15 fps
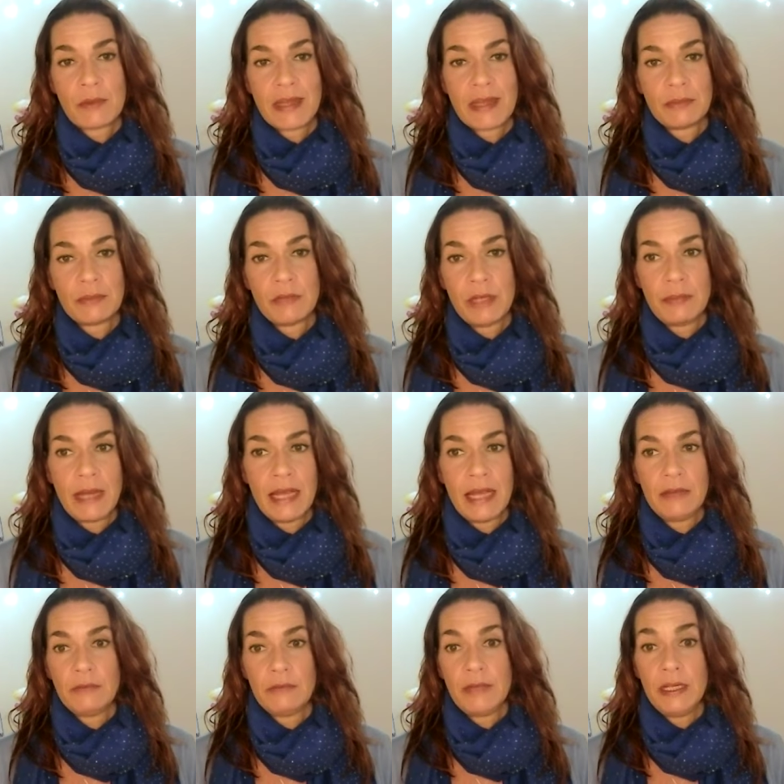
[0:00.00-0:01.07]
quantum
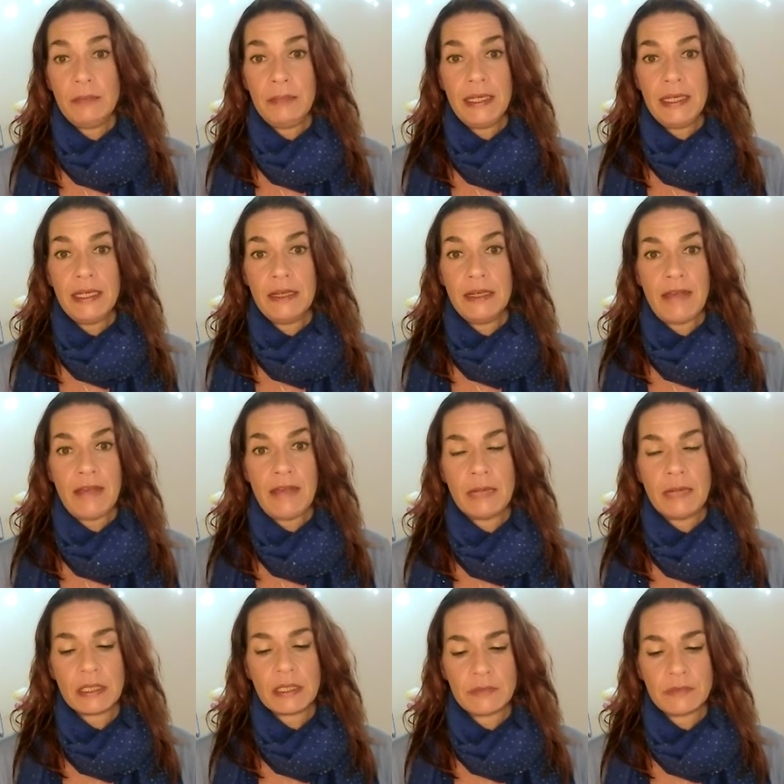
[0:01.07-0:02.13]
replay will be
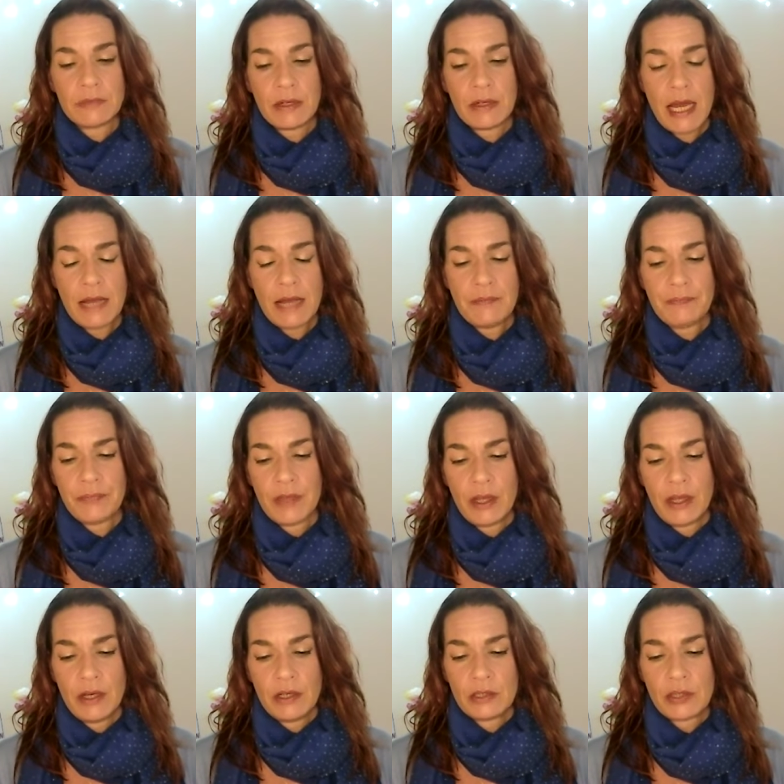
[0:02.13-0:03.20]
available, okay,
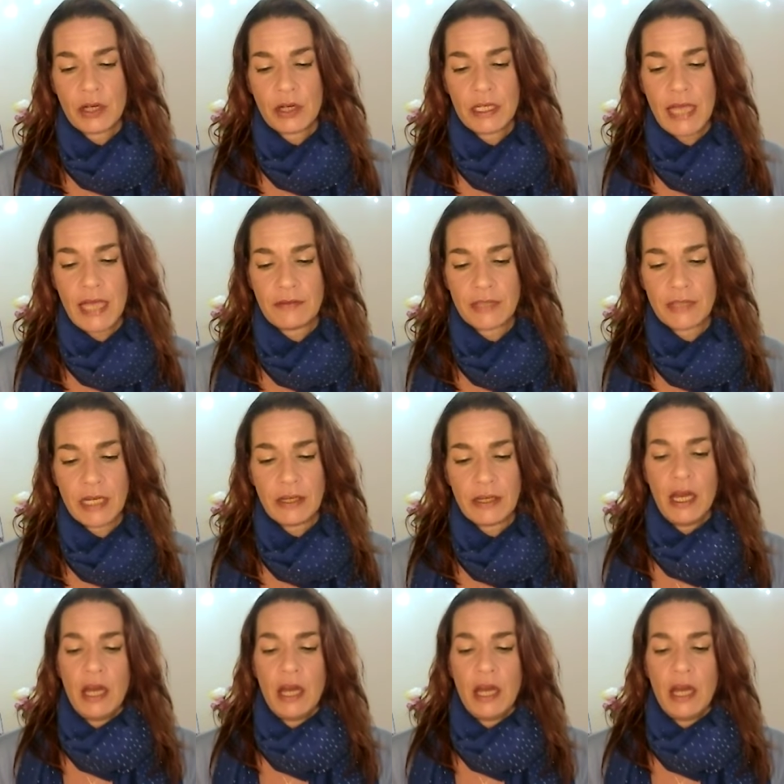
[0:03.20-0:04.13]
shortly after.